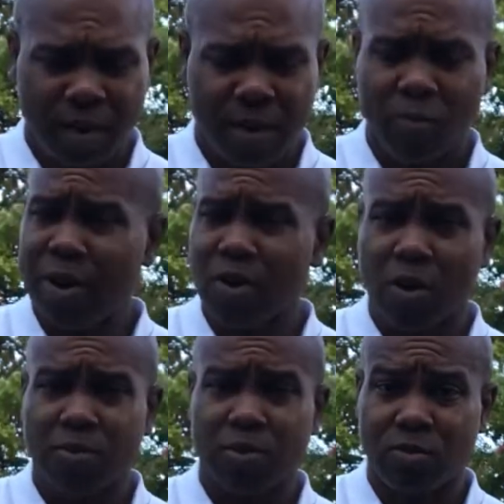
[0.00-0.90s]
And when it
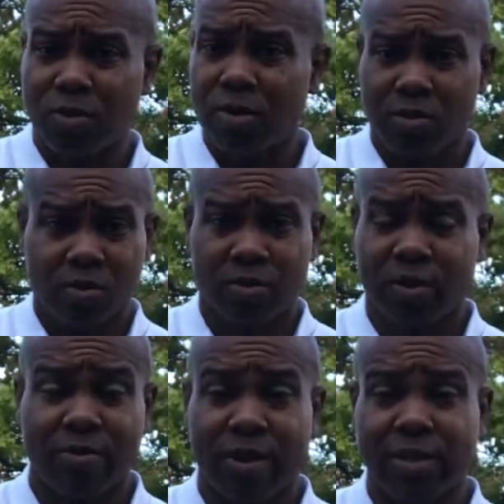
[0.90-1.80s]
comes to
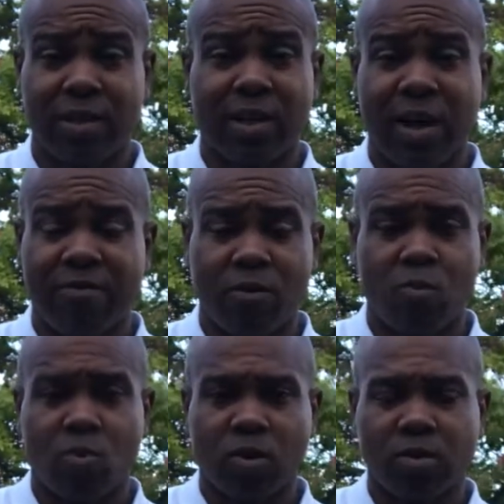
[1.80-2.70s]
creating the life you
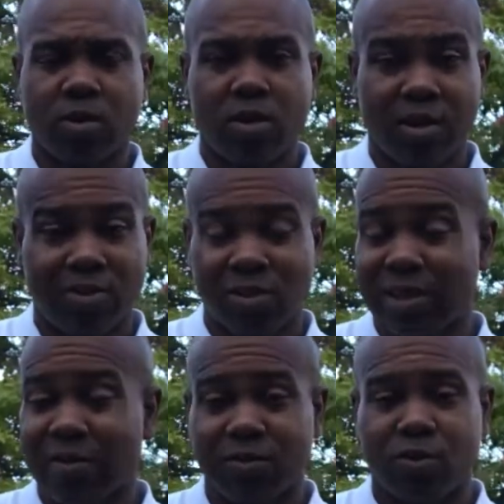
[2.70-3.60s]
want, you just
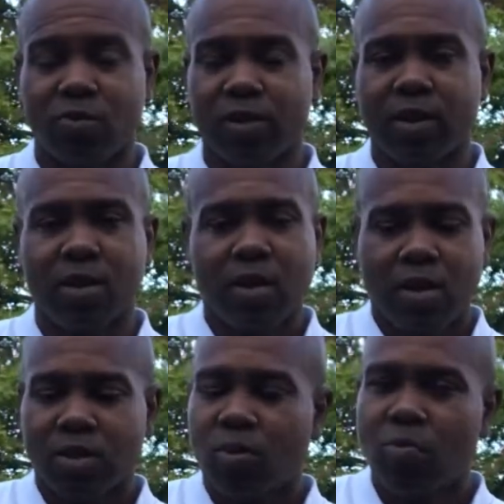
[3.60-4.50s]
have to do it.
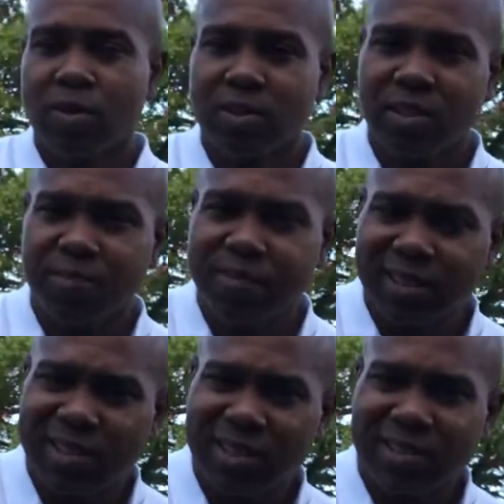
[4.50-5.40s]
So once this
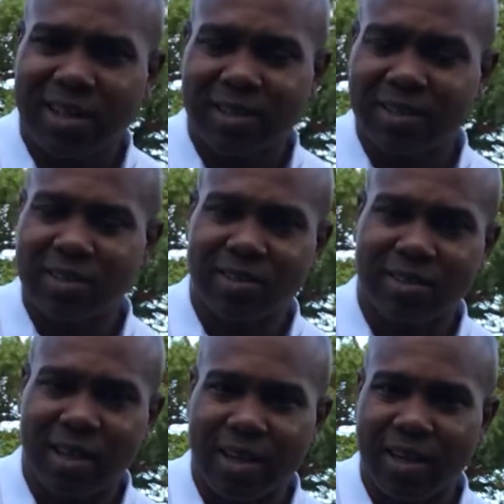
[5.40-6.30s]
business starts
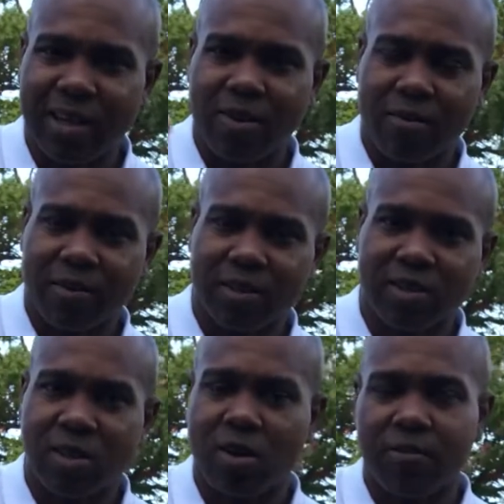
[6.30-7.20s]
taking care of
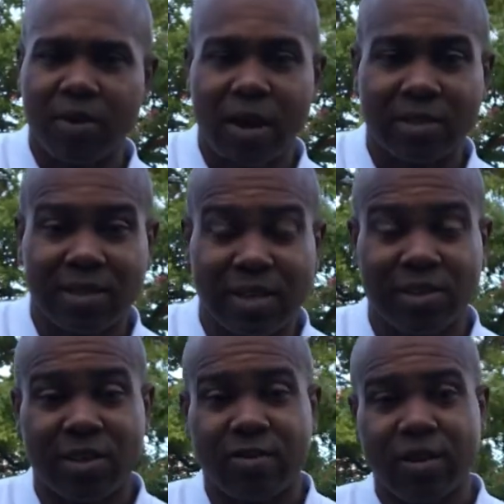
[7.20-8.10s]
itself and starts
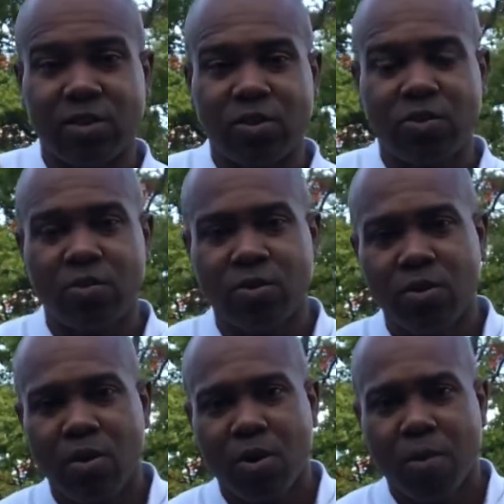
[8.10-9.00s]
generating you
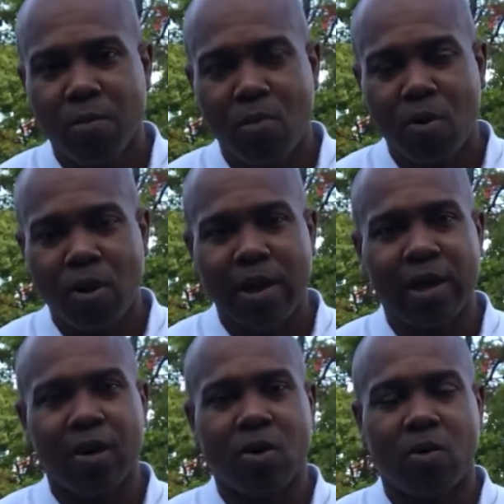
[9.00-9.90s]
more
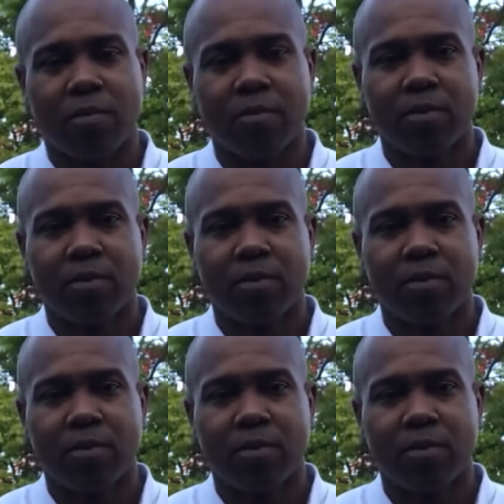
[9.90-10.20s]
income